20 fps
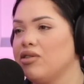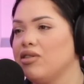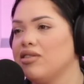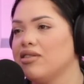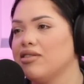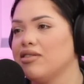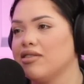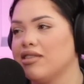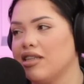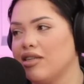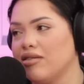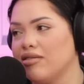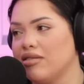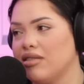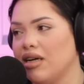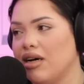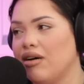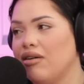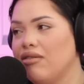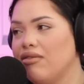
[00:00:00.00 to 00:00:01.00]
You just looked at
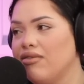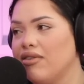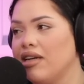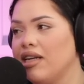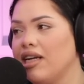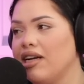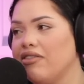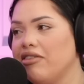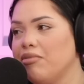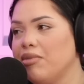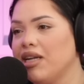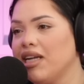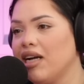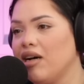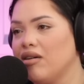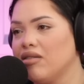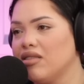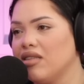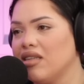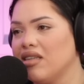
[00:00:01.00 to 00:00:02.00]
yourself, and everybody
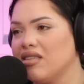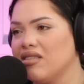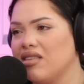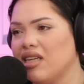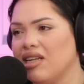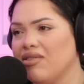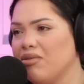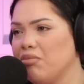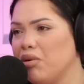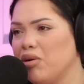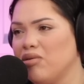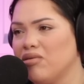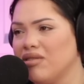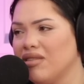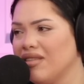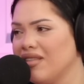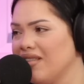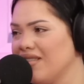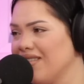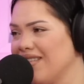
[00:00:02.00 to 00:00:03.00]
else, like, is not even
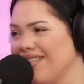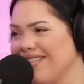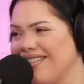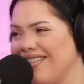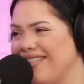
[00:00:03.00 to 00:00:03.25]
posing, and it's like,